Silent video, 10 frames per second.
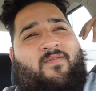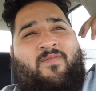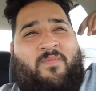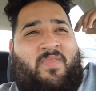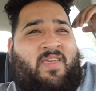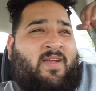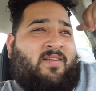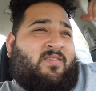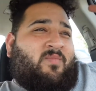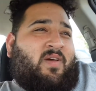from there
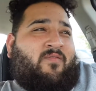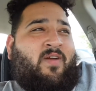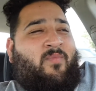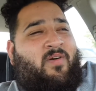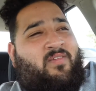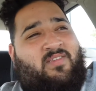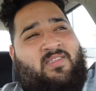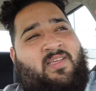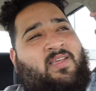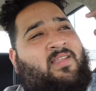to my grandmother
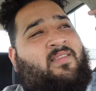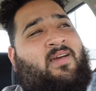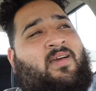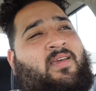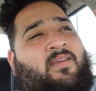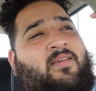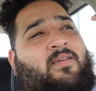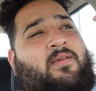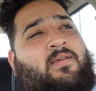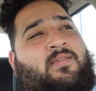sick and dying,
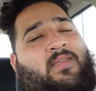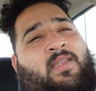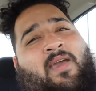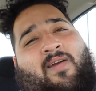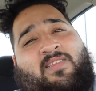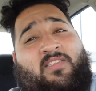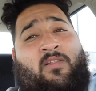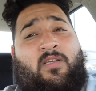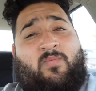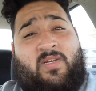to now I just
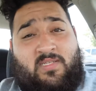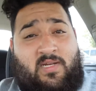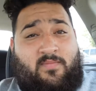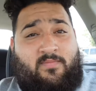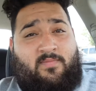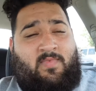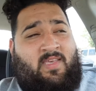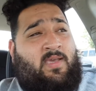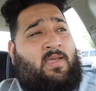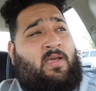lost my job.
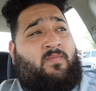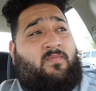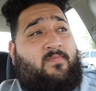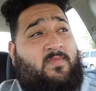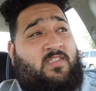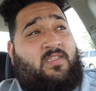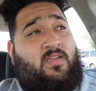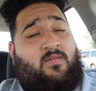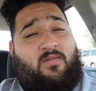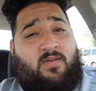And I'm
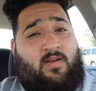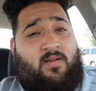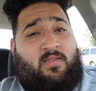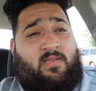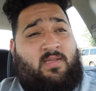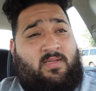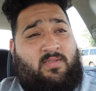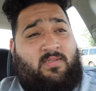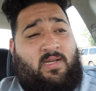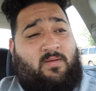still currently
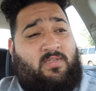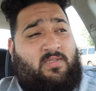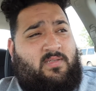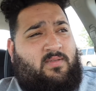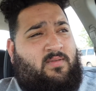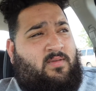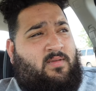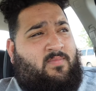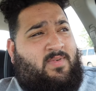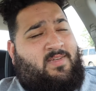jobless.
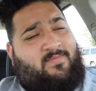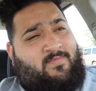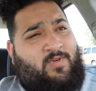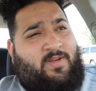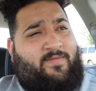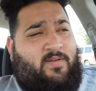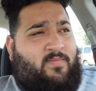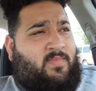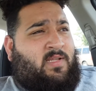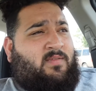But whatever,
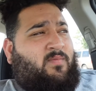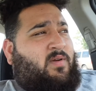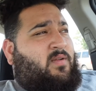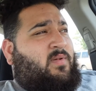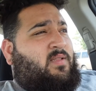I'm not too worried